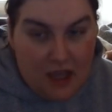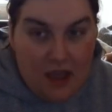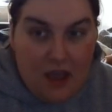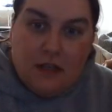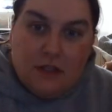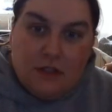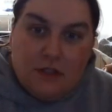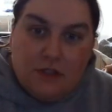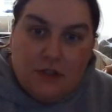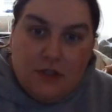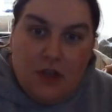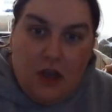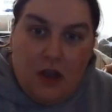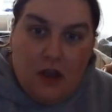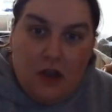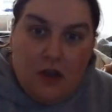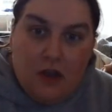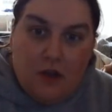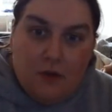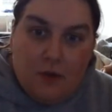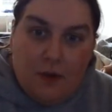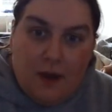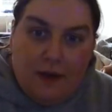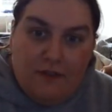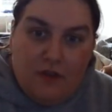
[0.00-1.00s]

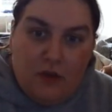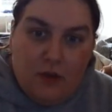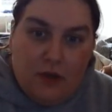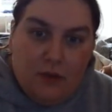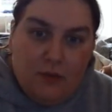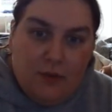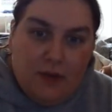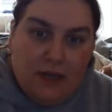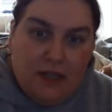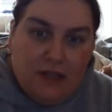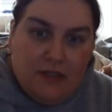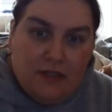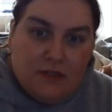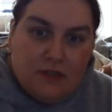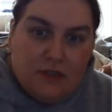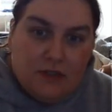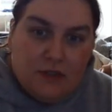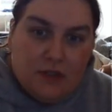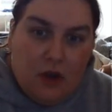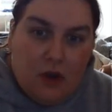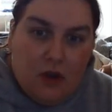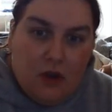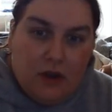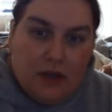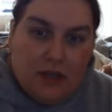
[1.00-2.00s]
So I've only really
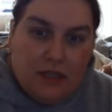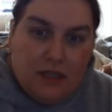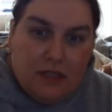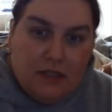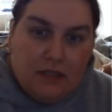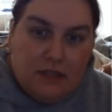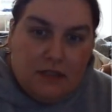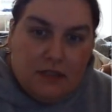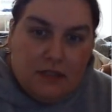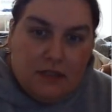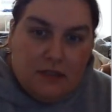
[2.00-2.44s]
started